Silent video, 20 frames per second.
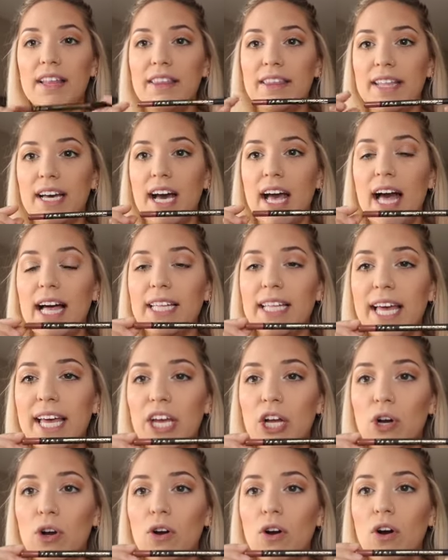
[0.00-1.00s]
the LA
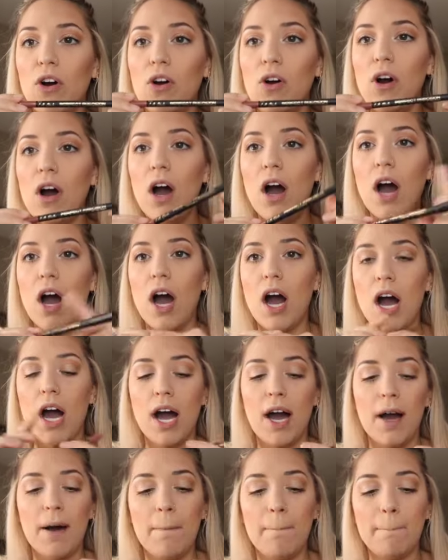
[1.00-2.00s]
Girl
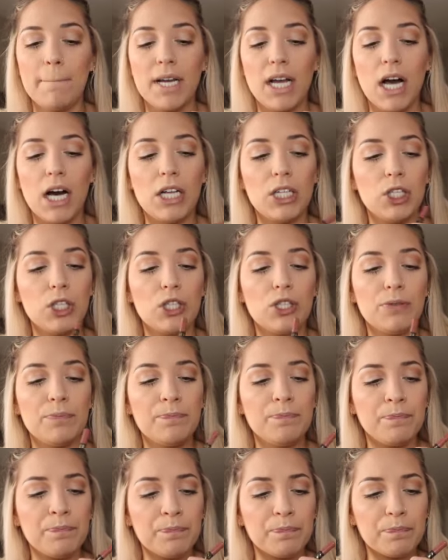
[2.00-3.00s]

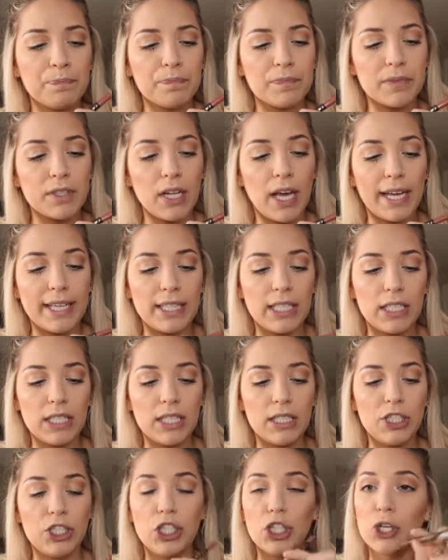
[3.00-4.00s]
color, like
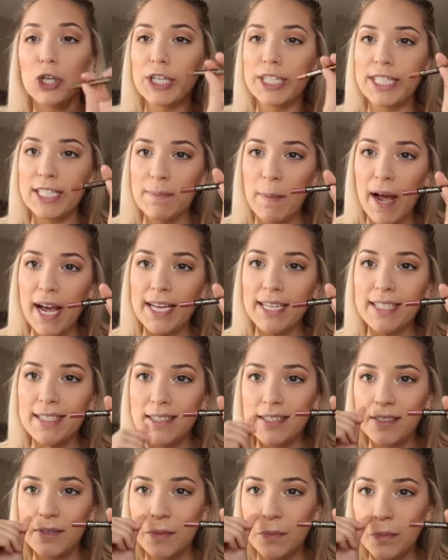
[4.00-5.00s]
the Sugar and
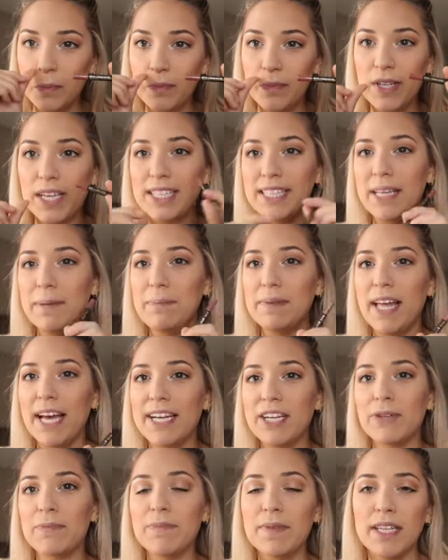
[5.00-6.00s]
Spice lip
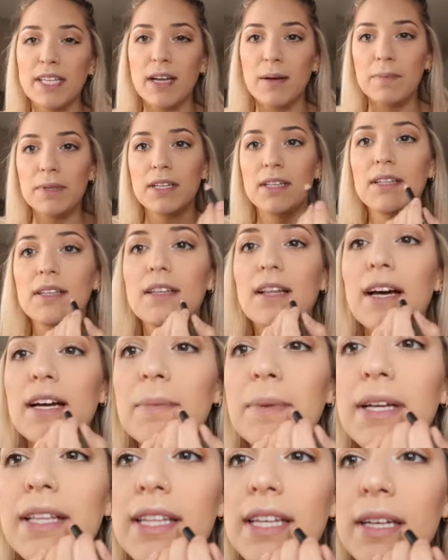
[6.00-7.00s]
liner, and I'm going to
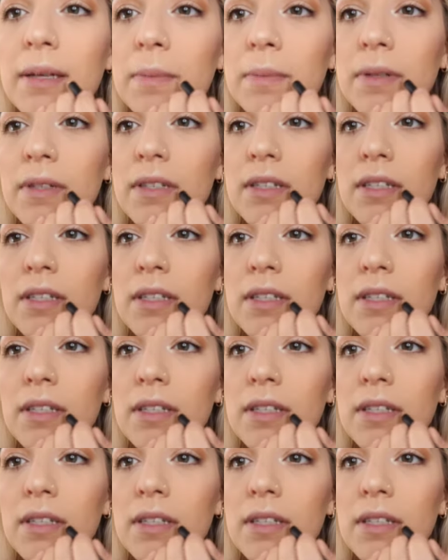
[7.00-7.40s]
line my lip.